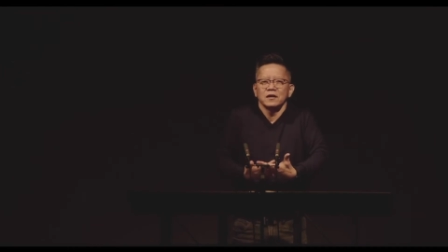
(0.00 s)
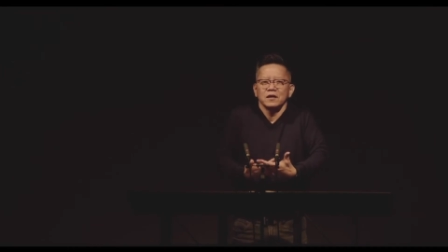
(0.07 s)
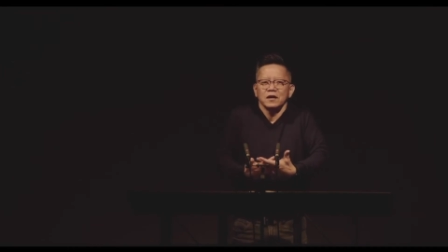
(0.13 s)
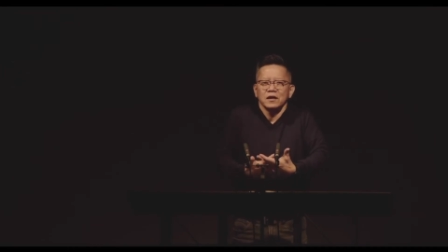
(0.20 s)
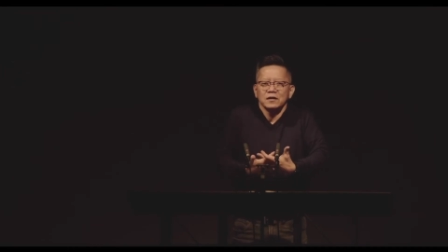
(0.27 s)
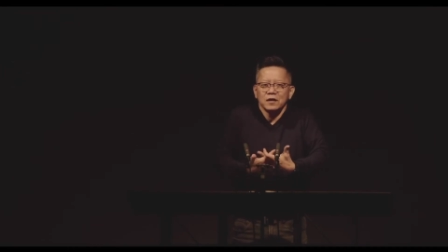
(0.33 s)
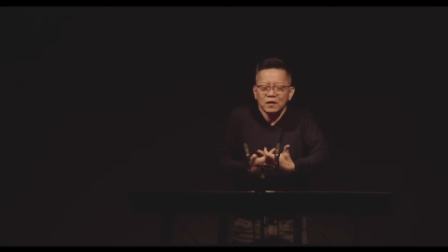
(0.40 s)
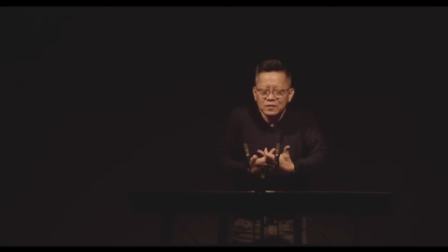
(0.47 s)

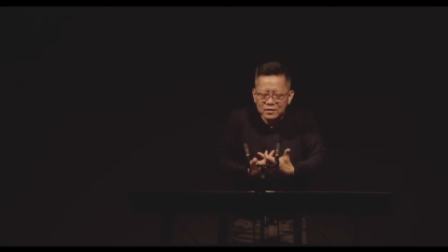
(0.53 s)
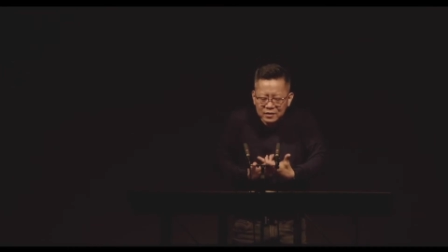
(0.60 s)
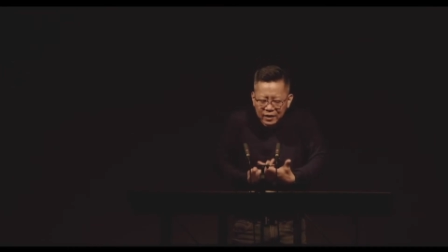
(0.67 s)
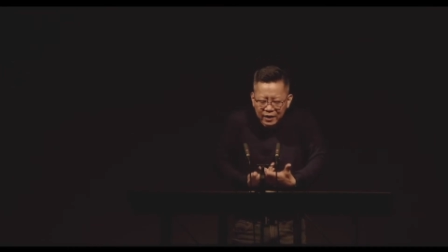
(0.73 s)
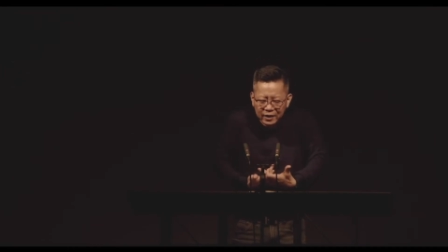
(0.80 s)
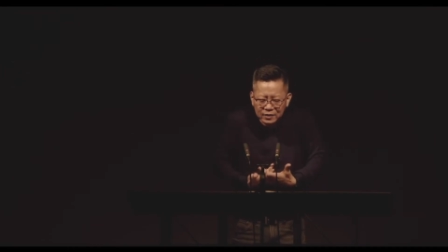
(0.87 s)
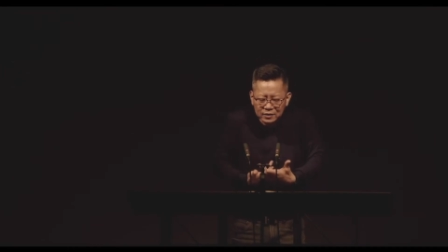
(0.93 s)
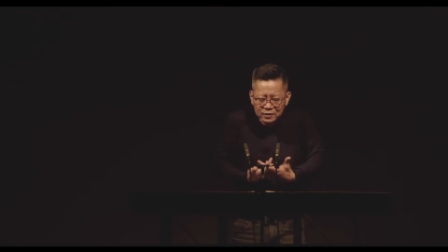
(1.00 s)
in our
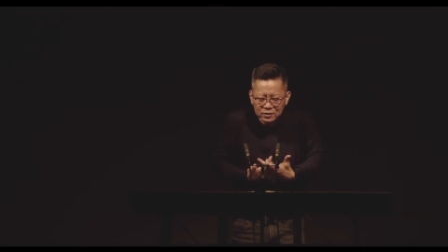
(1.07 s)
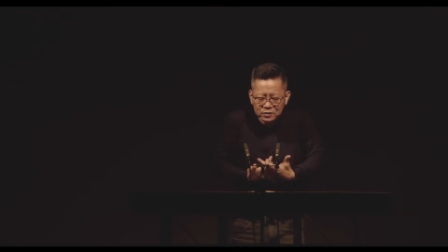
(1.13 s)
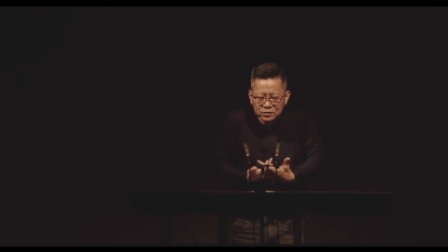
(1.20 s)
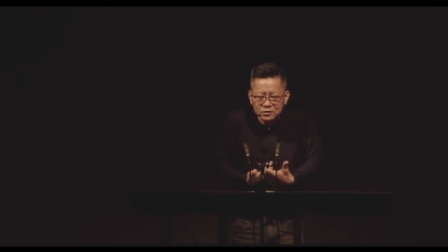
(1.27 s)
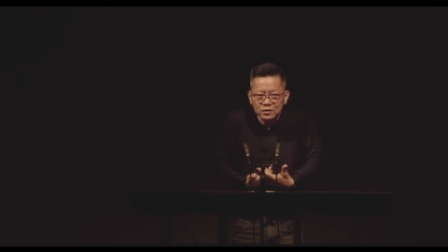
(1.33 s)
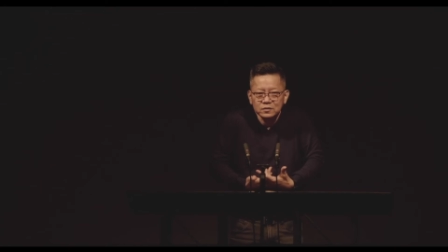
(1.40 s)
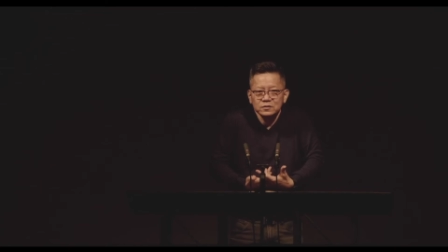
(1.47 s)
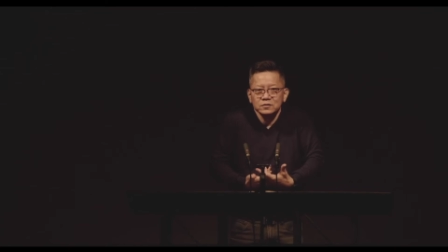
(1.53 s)
daily
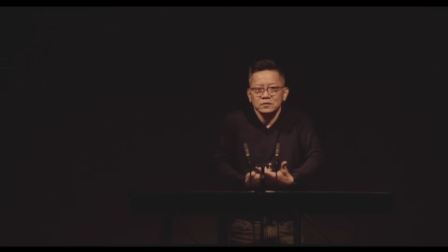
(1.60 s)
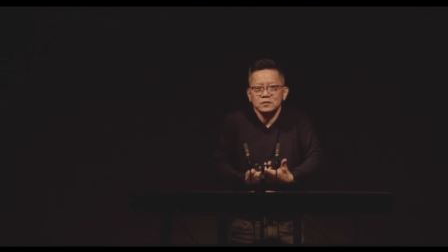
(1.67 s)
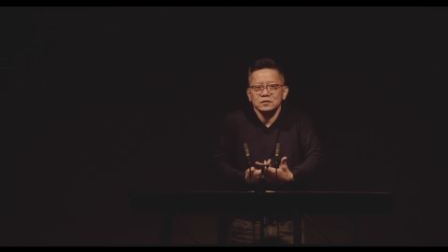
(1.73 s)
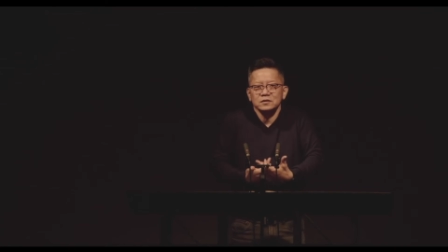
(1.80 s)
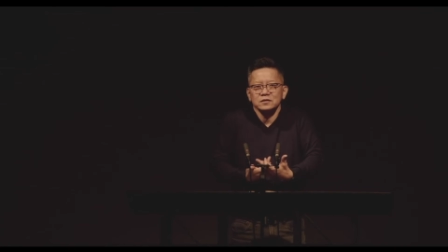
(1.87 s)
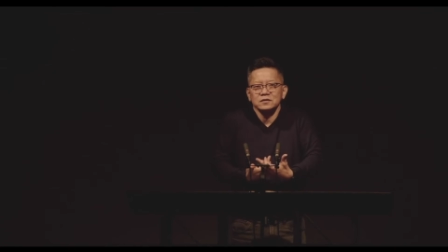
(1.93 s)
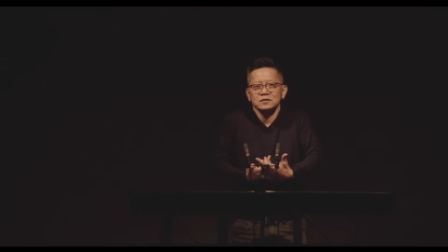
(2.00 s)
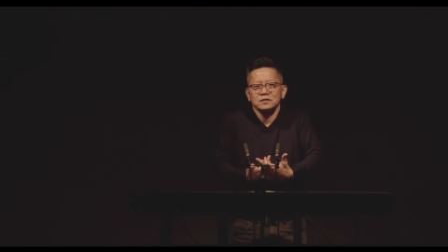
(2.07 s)

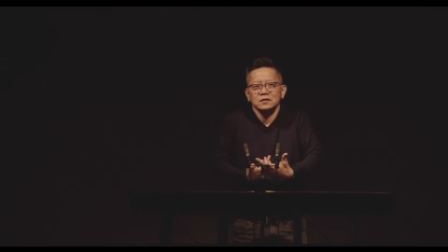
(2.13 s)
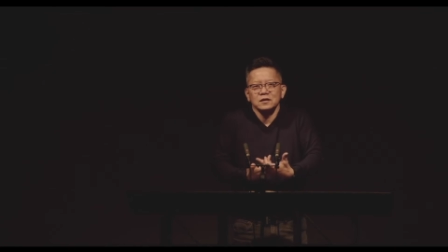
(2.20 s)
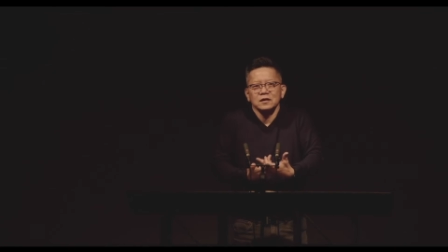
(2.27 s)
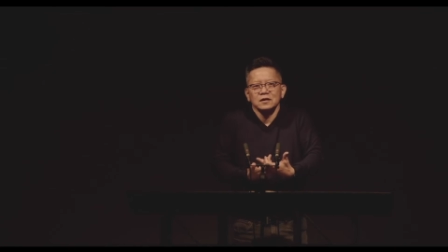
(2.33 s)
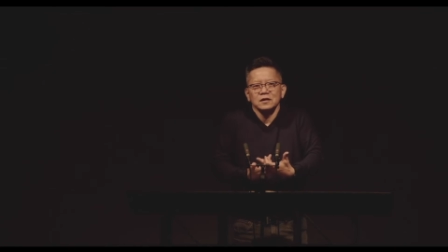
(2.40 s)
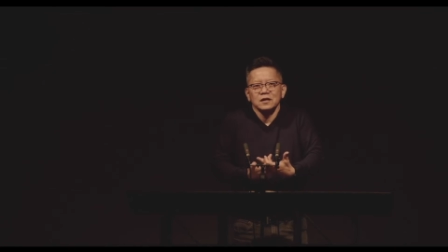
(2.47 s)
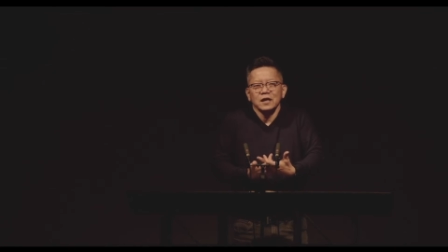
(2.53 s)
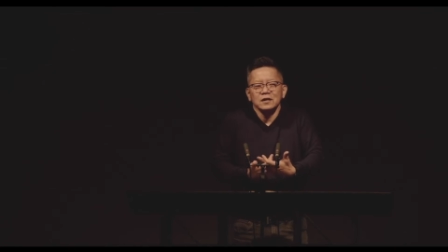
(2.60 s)
struggles
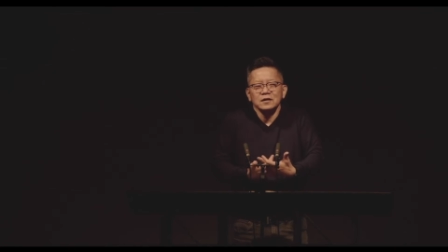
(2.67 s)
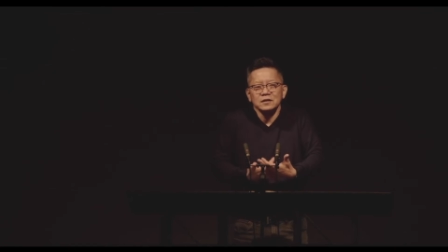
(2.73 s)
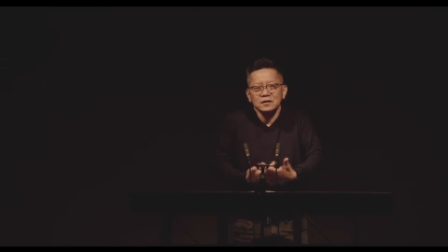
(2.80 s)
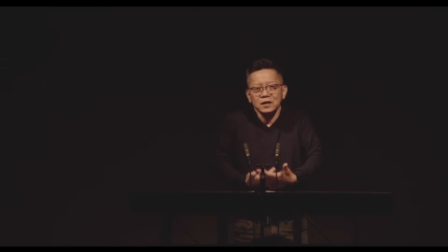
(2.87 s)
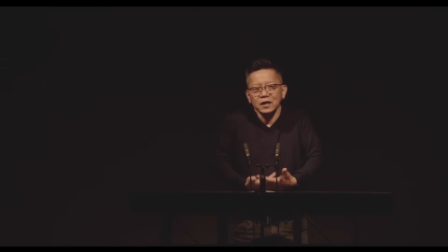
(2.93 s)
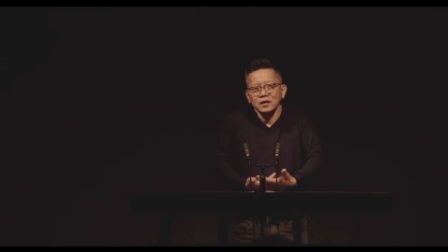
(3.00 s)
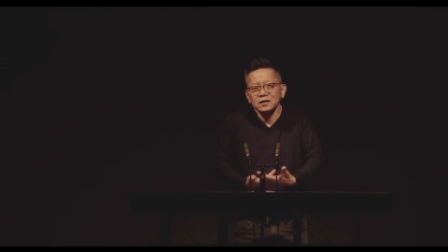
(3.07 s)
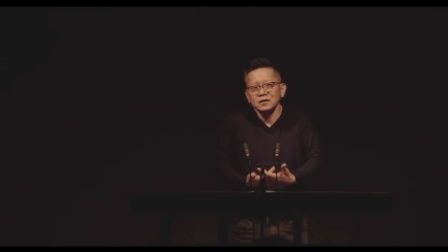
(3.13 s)
and
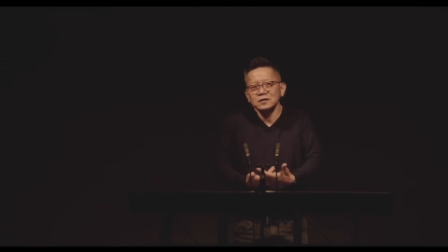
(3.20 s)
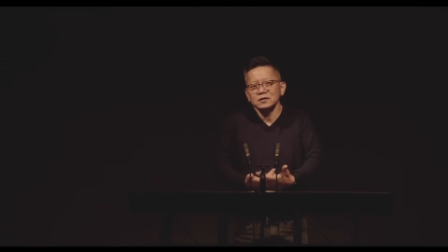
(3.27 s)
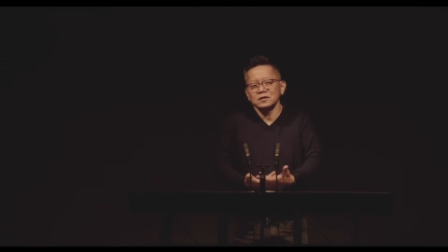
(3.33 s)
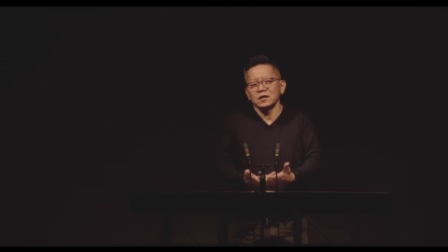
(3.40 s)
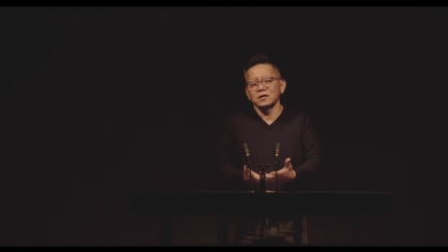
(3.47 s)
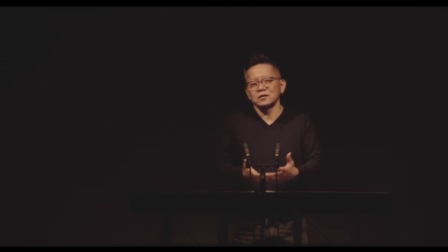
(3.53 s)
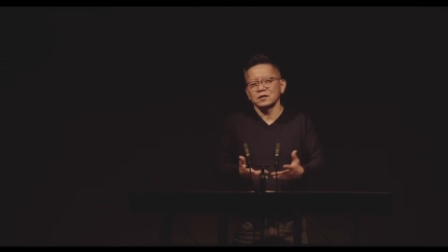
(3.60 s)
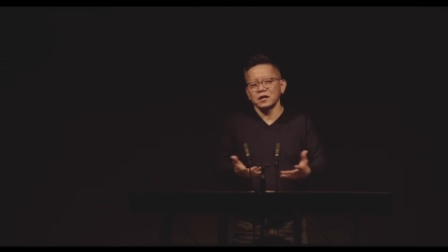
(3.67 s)
daily,
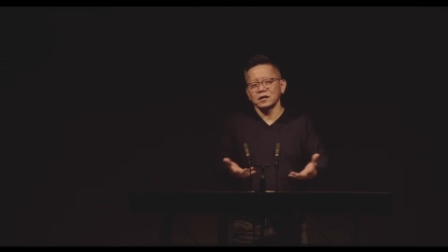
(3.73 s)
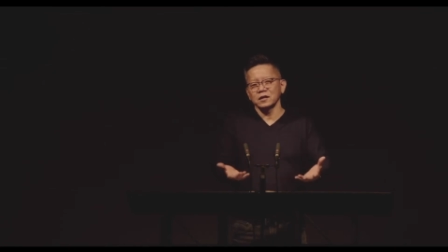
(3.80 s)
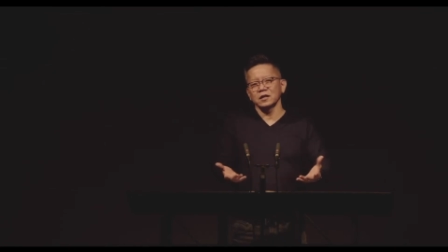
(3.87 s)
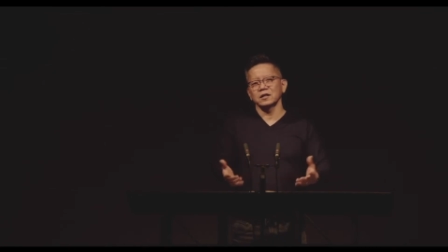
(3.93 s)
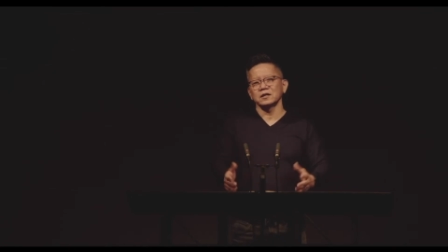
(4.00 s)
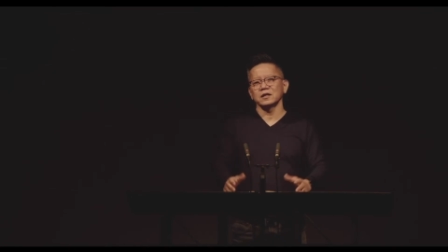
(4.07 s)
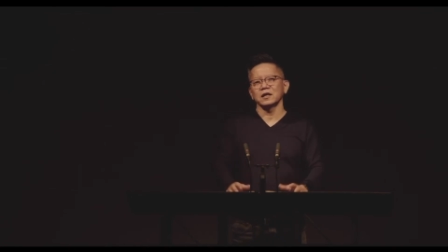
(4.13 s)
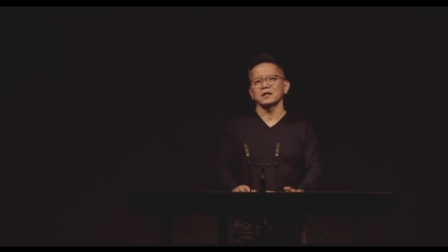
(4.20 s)
stu daily,
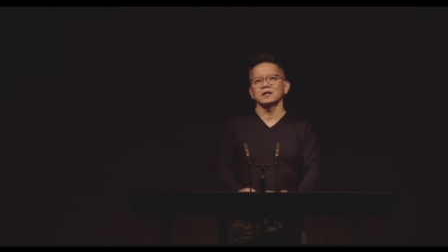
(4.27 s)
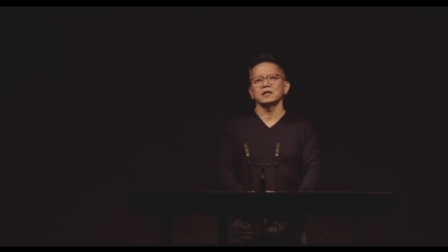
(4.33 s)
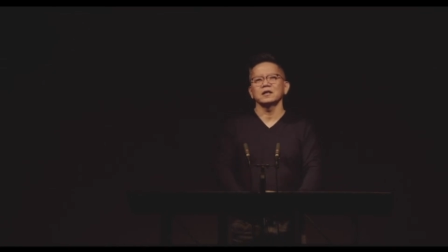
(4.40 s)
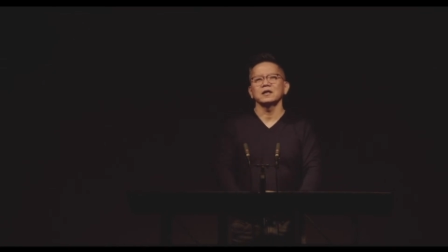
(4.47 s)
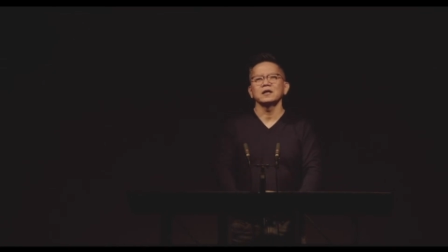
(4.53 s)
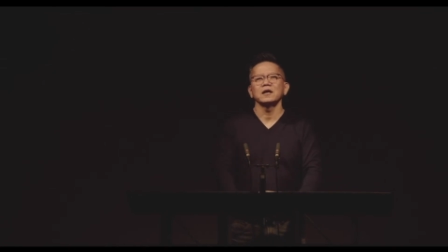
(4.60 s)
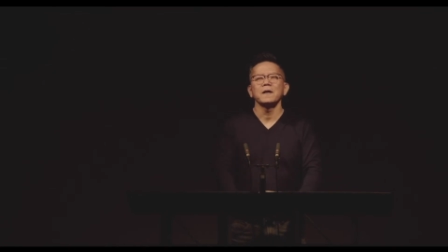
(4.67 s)
daily